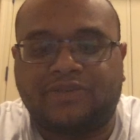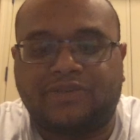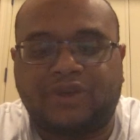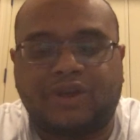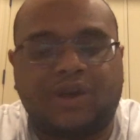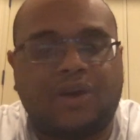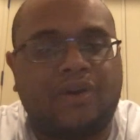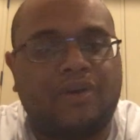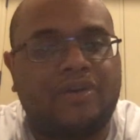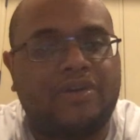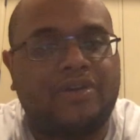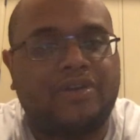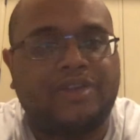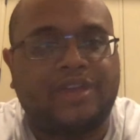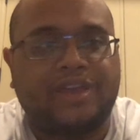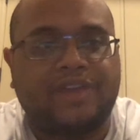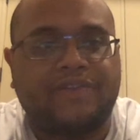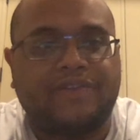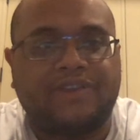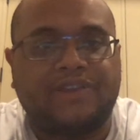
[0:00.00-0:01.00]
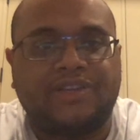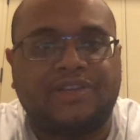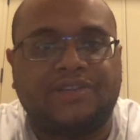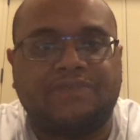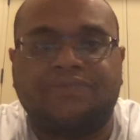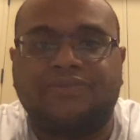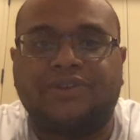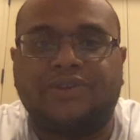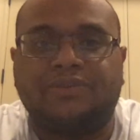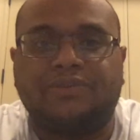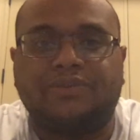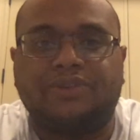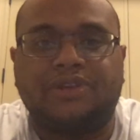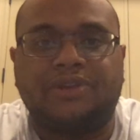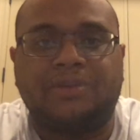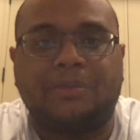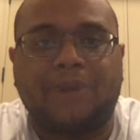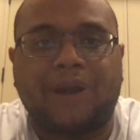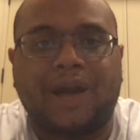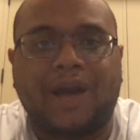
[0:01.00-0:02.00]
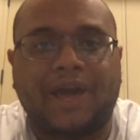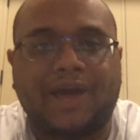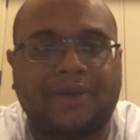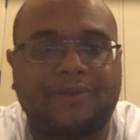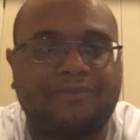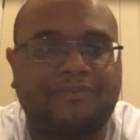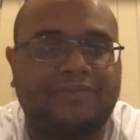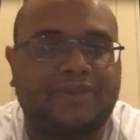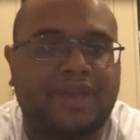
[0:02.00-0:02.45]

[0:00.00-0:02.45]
We all heard the evidence, and people didn't buy it.